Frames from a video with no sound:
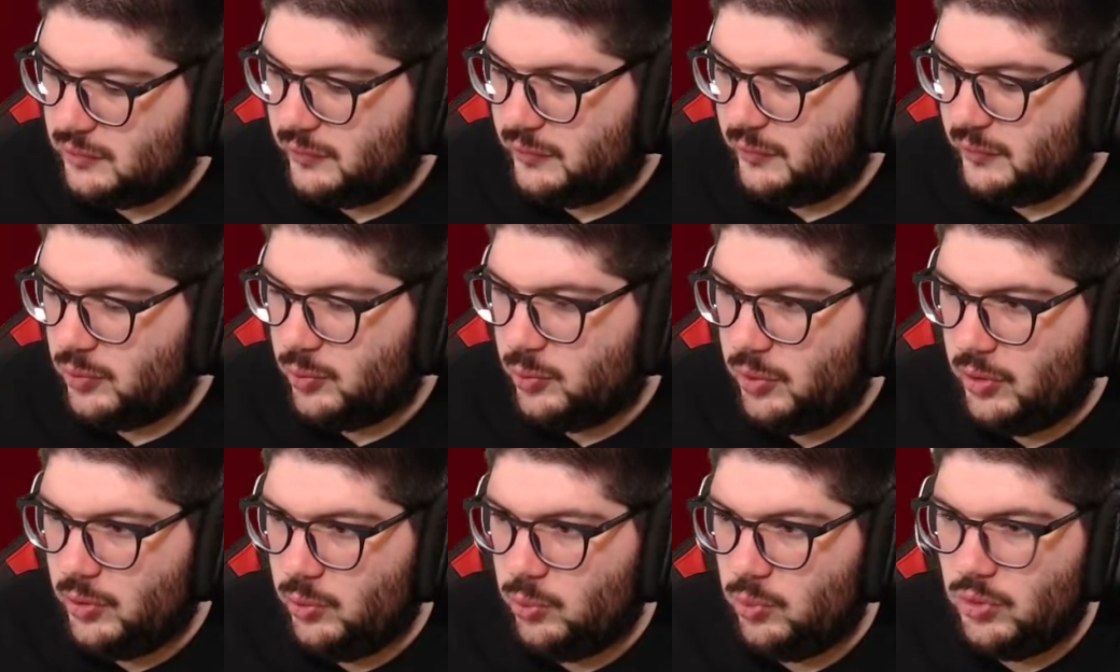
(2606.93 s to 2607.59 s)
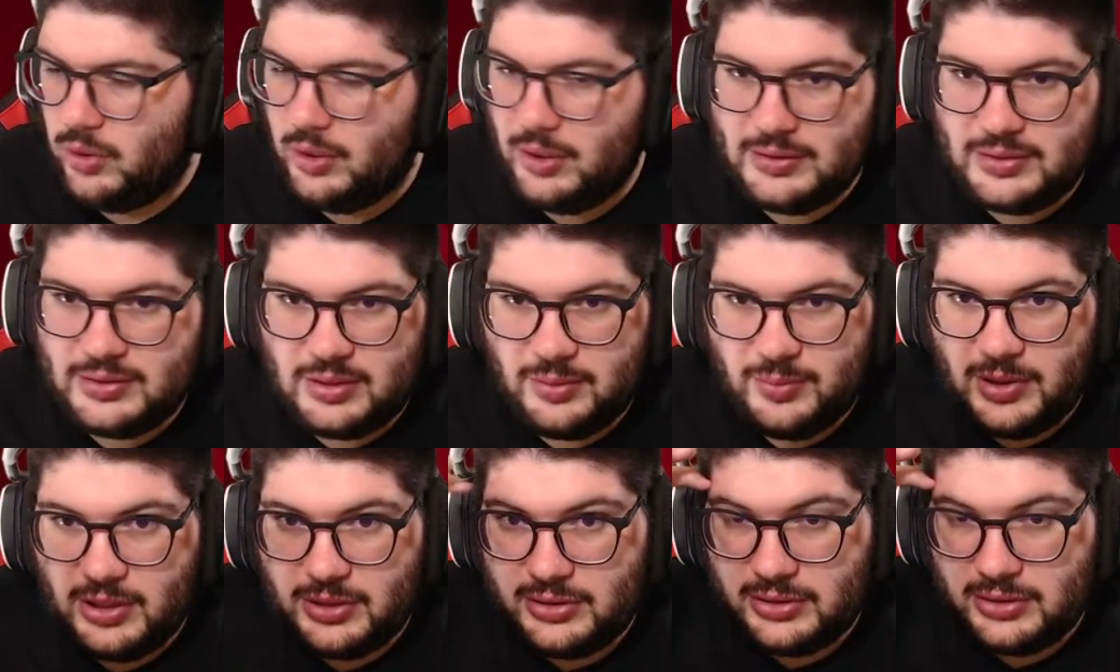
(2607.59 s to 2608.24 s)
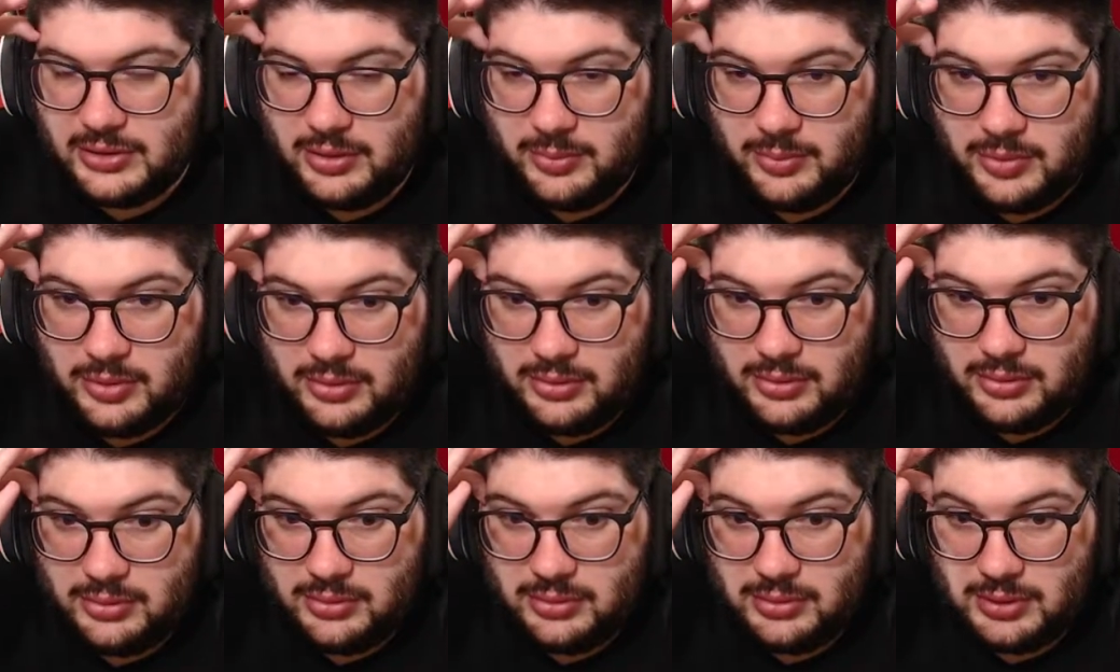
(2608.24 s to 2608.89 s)
4.1 is the magic number
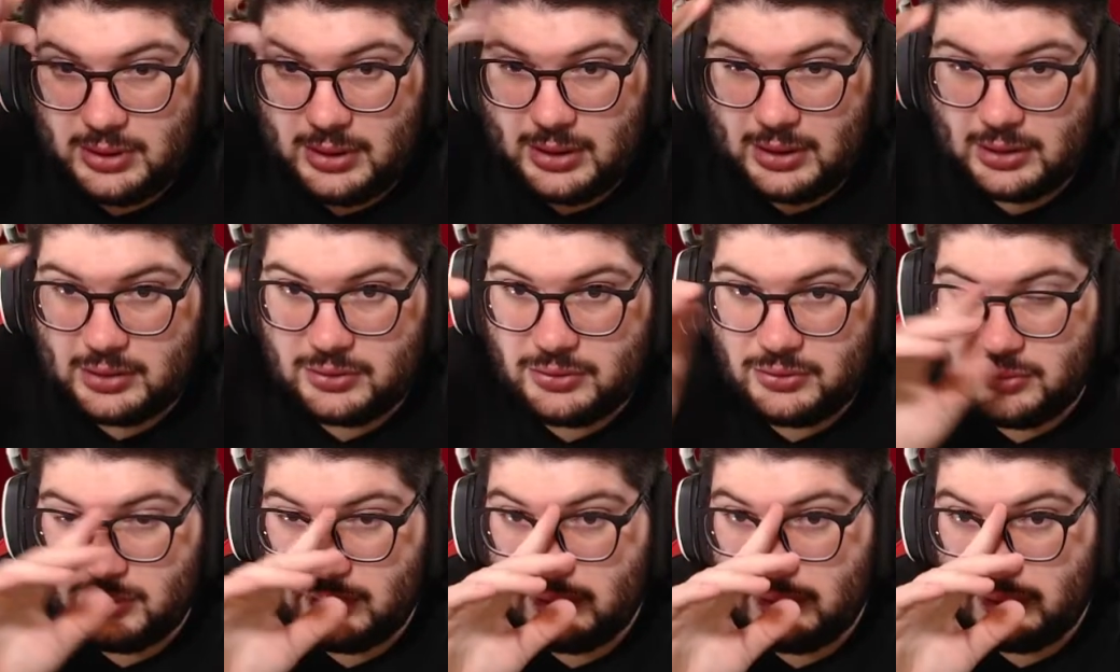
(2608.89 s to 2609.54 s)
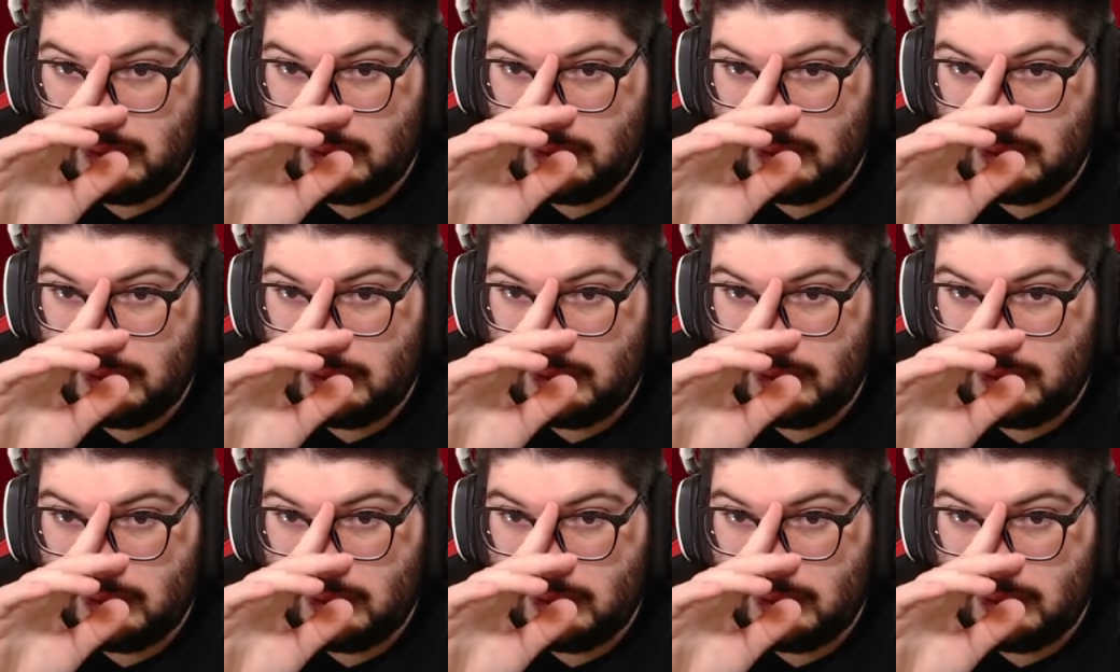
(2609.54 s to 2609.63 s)
extra.